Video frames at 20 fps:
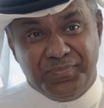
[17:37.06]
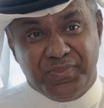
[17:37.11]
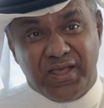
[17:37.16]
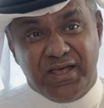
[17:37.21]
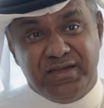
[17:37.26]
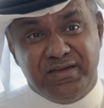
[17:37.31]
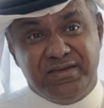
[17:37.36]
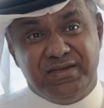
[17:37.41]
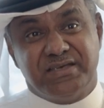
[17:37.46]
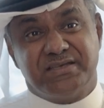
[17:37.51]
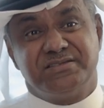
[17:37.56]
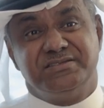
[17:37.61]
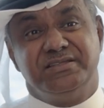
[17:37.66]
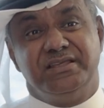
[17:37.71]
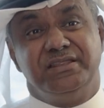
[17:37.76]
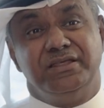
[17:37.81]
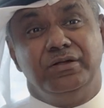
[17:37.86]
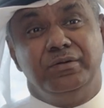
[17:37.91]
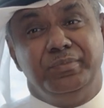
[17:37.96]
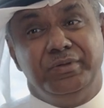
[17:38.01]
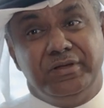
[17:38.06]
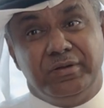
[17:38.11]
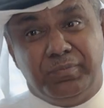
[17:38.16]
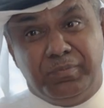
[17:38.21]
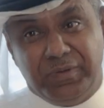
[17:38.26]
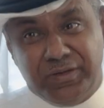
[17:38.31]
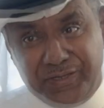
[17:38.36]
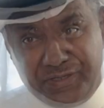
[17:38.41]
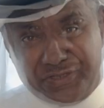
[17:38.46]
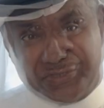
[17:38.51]
and next day they'll be
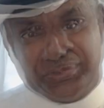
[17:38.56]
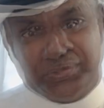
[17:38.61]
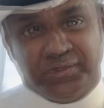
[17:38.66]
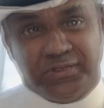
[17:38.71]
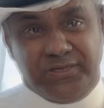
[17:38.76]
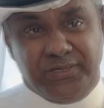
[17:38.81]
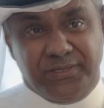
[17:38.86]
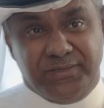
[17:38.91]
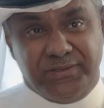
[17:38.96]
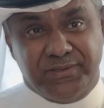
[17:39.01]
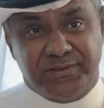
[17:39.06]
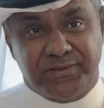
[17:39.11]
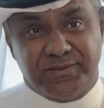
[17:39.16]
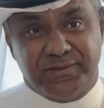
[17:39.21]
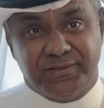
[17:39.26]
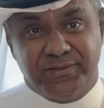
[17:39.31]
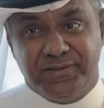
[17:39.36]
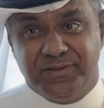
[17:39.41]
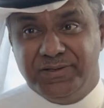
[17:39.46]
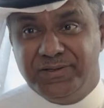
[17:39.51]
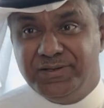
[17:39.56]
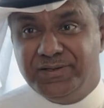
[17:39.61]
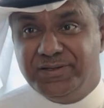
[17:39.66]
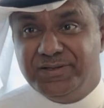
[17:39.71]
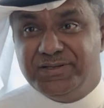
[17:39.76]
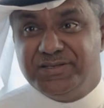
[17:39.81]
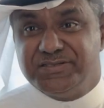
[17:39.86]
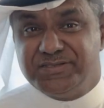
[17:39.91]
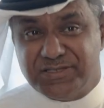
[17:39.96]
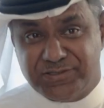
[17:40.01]
replenished with another
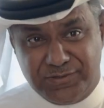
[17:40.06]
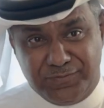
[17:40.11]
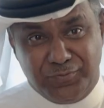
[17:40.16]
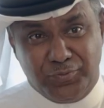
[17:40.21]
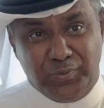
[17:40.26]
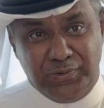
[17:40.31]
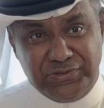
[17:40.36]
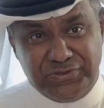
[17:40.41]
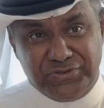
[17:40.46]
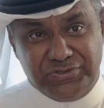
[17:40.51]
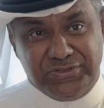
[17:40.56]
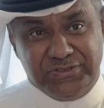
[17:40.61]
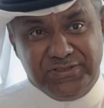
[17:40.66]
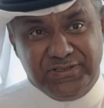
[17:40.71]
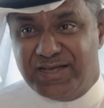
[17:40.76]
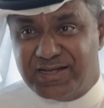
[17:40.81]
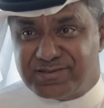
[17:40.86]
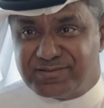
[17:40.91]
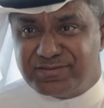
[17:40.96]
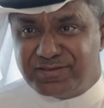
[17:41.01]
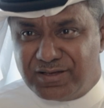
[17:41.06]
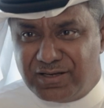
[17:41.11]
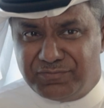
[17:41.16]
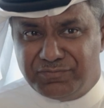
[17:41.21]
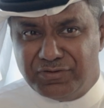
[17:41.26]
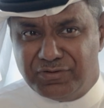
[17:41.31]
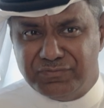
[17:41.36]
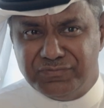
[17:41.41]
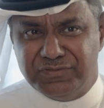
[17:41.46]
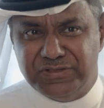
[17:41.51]
set of quantity. That's the
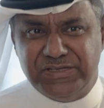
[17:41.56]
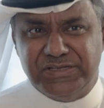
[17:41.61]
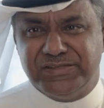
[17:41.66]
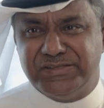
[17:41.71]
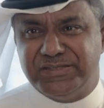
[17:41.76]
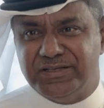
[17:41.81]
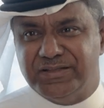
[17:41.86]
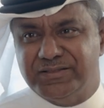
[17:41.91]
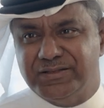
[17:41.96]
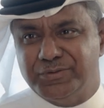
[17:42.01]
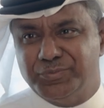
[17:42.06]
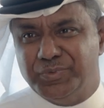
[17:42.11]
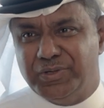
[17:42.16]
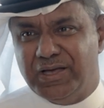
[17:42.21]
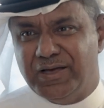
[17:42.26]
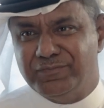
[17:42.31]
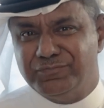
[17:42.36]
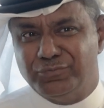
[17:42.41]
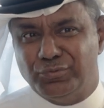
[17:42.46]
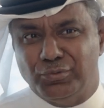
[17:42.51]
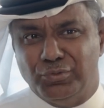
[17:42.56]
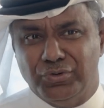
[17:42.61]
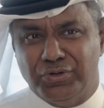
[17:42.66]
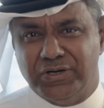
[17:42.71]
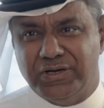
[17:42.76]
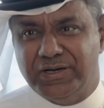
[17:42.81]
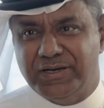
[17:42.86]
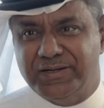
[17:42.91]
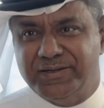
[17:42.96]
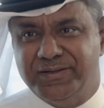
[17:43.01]
level of detail that we have to look
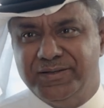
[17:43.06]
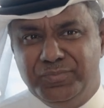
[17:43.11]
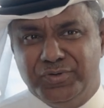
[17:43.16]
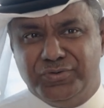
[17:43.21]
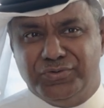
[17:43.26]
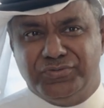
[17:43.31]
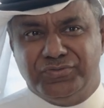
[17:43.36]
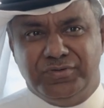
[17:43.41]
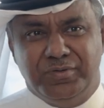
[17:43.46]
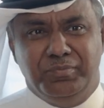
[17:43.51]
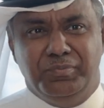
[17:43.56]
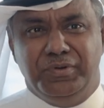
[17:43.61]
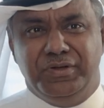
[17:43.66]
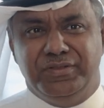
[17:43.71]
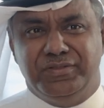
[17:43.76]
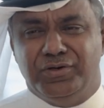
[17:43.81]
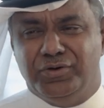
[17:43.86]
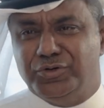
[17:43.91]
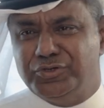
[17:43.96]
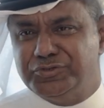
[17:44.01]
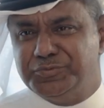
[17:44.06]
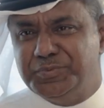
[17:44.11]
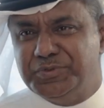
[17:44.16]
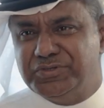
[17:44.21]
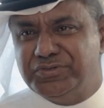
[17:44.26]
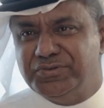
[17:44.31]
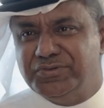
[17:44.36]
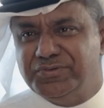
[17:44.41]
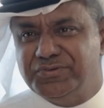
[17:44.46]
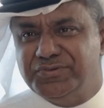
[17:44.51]
at, because simply the
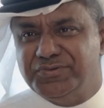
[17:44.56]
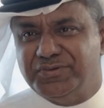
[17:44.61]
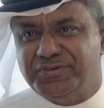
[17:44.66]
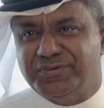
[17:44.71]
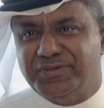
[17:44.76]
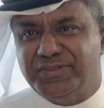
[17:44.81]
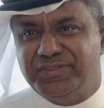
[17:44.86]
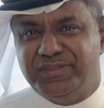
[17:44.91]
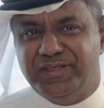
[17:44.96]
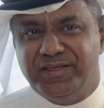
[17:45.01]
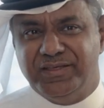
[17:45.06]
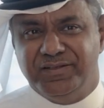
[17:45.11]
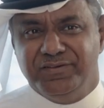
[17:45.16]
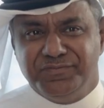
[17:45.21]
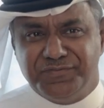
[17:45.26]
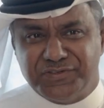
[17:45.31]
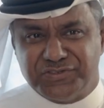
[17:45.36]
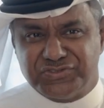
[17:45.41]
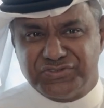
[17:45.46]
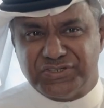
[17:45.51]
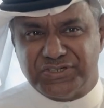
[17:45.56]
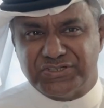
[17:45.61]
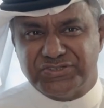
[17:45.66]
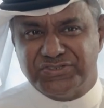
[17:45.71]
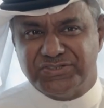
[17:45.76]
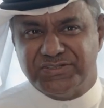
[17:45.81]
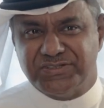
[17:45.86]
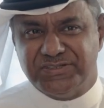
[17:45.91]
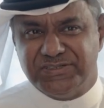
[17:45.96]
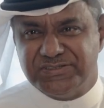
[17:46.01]
hospitals and the
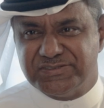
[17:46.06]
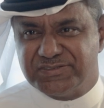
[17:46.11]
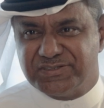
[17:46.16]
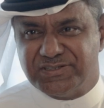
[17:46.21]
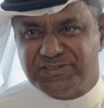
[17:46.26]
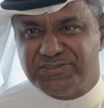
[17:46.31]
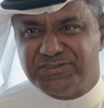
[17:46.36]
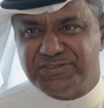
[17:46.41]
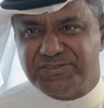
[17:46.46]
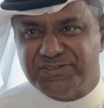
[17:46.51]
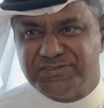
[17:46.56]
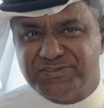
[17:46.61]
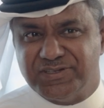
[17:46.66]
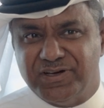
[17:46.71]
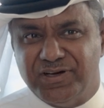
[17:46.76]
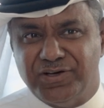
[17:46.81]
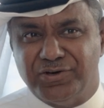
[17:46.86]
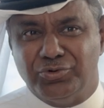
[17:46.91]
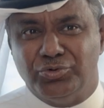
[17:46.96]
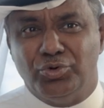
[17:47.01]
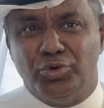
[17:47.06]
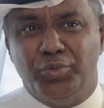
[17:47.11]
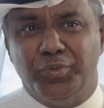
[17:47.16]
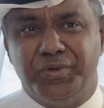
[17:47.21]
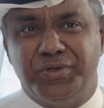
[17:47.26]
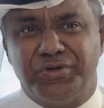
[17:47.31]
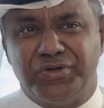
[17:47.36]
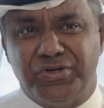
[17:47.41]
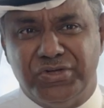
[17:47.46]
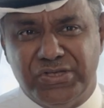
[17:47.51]
infrastructure in these countries are
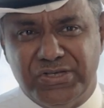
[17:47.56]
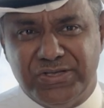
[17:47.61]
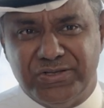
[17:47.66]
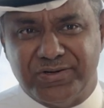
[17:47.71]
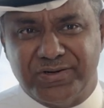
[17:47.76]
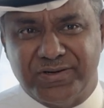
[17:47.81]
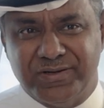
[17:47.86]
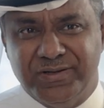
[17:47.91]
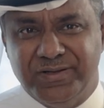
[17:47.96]
nowhere near